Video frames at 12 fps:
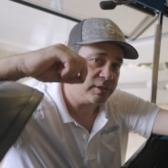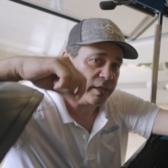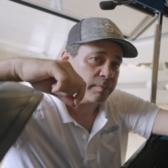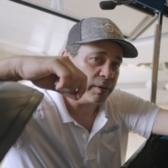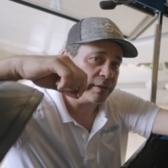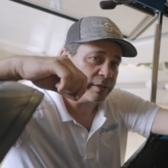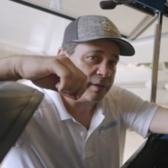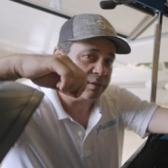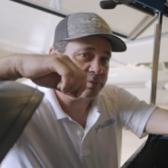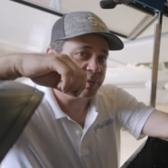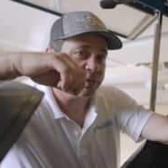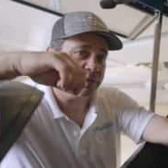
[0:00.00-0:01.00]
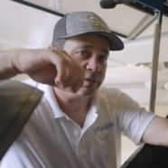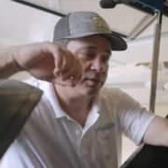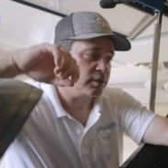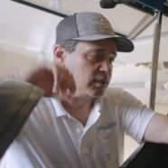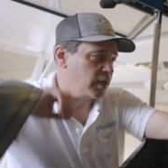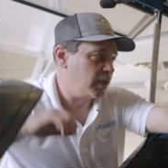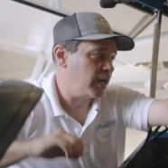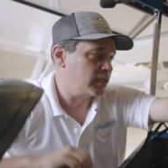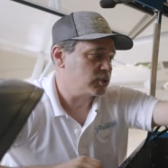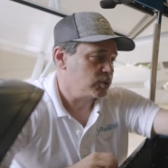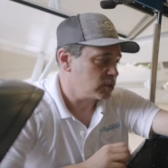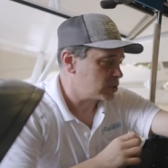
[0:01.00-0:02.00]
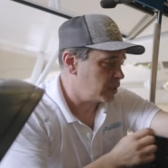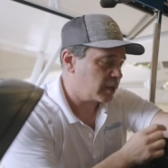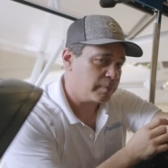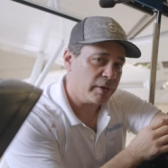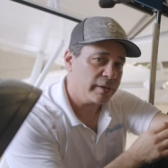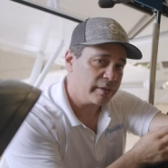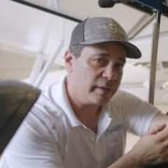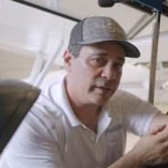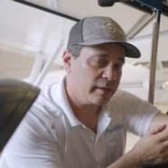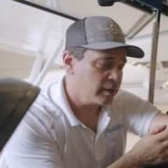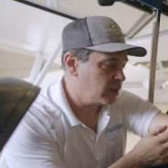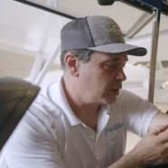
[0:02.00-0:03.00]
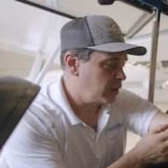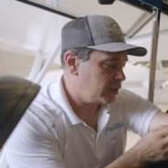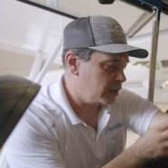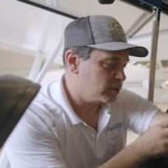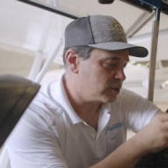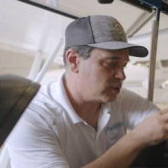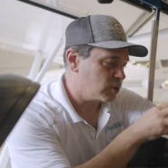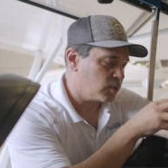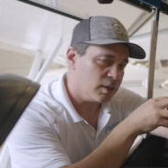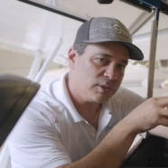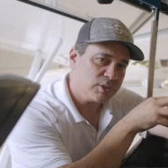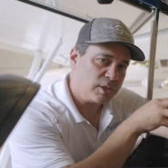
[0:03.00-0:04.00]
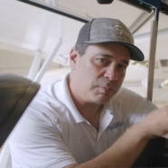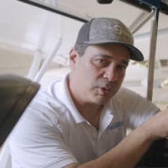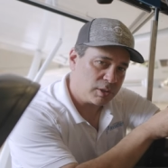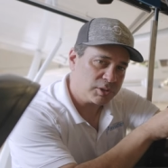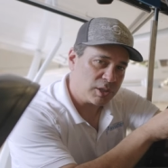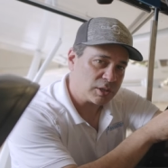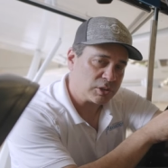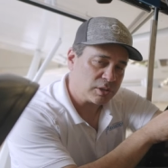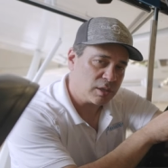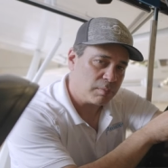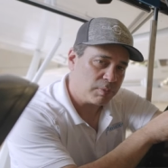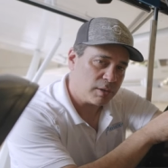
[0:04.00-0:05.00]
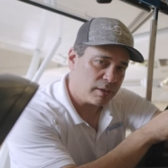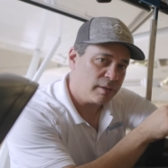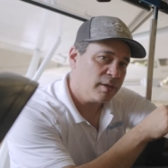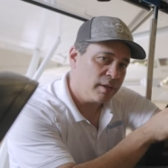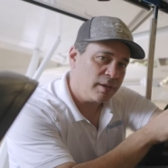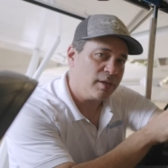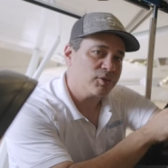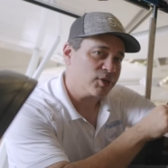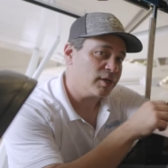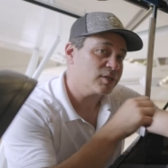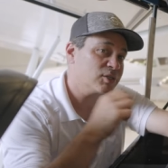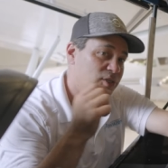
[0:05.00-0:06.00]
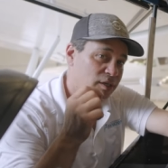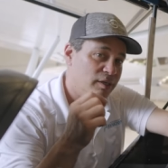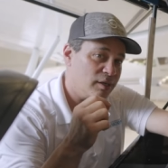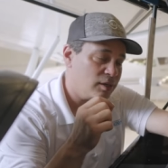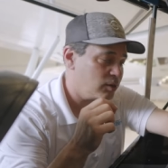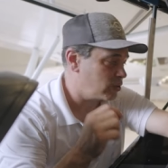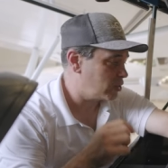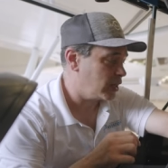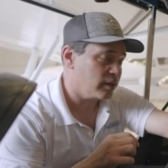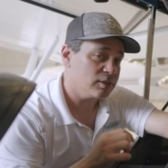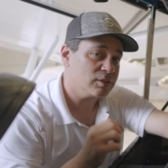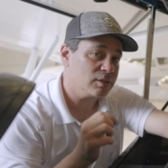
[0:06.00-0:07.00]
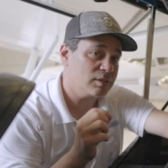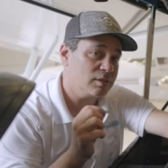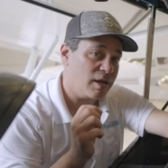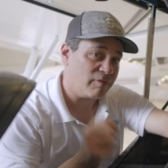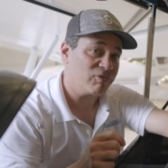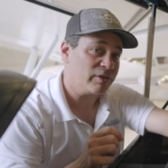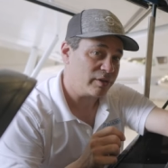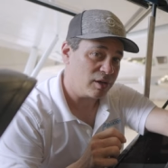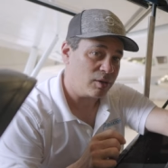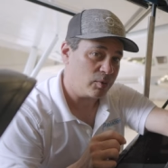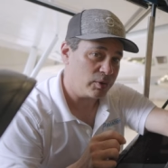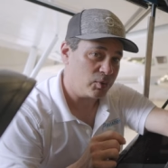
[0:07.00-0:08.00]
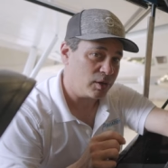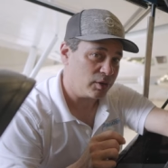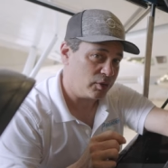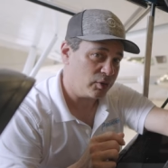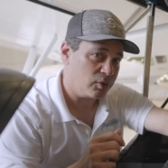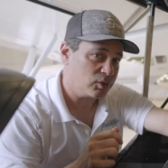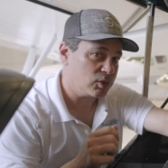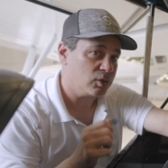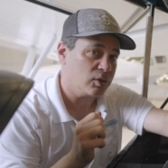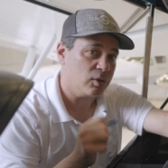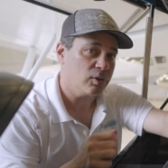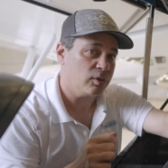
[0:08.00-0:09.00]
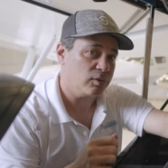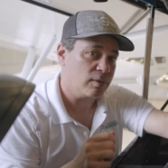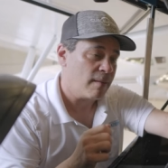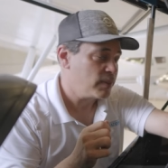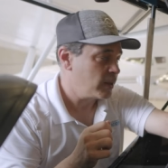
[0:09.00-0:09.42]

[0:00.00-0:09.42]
snake bite kits because an actual snake bite kit isn't the ones you put a suction cup on and try to suck it out. That is definitely not what you want to do. So go to